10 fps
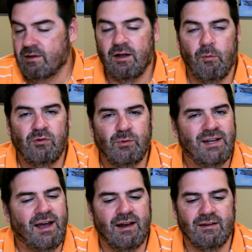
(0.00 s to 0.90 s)
I almost went
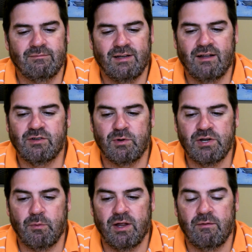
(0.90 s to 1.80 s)
to Hyden. Gosh, I
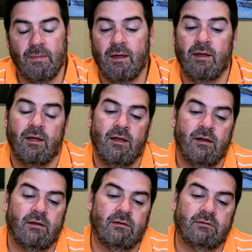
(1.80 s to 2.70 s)
wish I went.
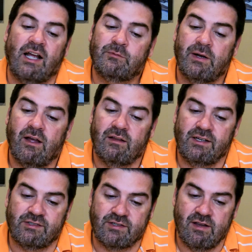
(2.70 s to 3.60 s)
Last but not
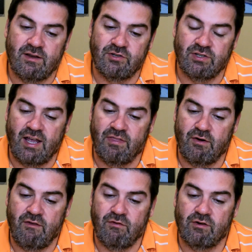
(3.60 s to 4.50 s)
least, July
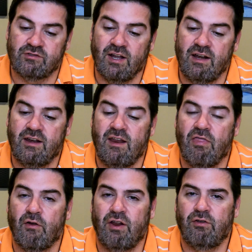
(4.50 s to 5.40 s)
31st,
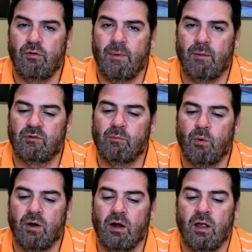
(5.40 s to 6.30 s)
1932, a man was
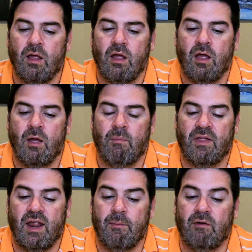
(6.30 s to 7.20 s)
born by
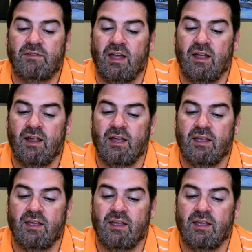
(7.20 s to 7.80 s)
the name of Ted